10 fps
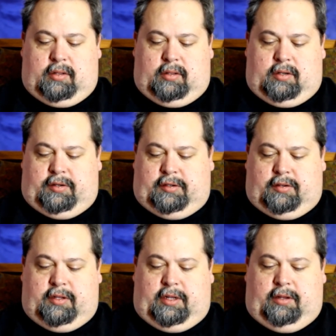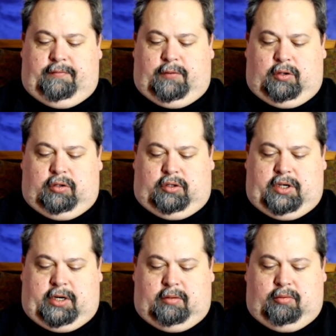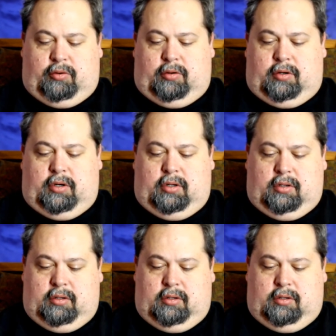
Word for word: There's also the full checkerboard,